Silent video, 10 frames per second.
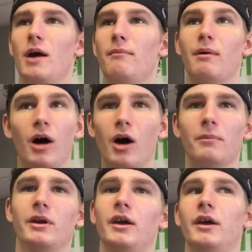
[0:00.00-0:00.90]
My mom
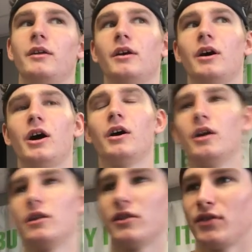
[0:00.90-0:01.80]
and uh,
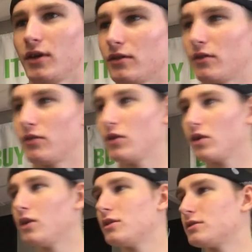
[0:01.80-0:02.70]
the thing the thing
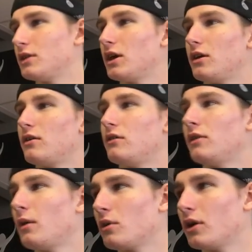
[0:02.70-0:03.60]
is they
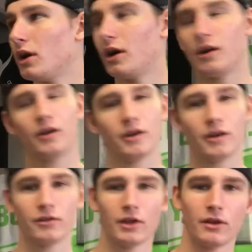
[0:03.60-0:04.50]
they were uh,
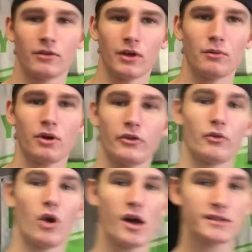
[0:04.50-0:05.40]
they they were on the
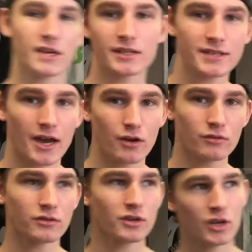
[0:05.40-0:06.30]
wrong side of town.